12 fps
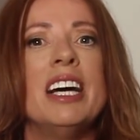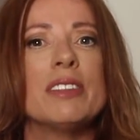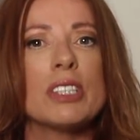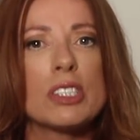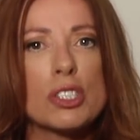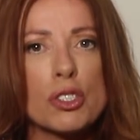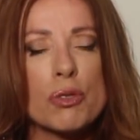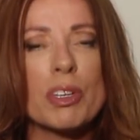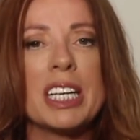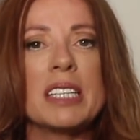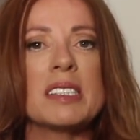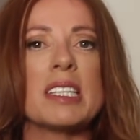the
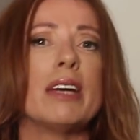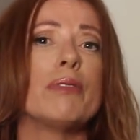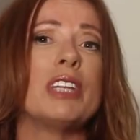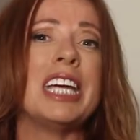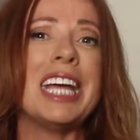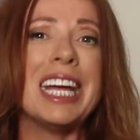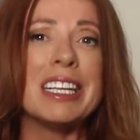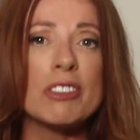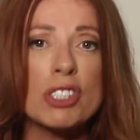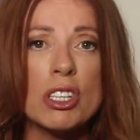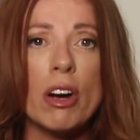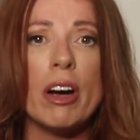strings of the
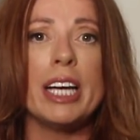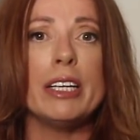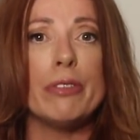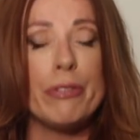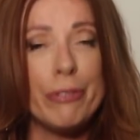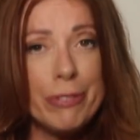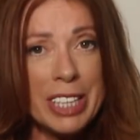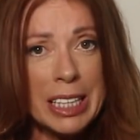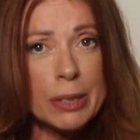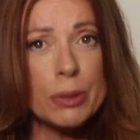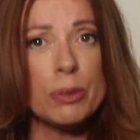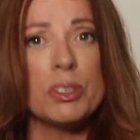entire
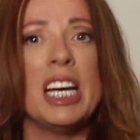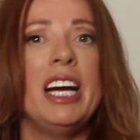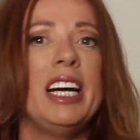field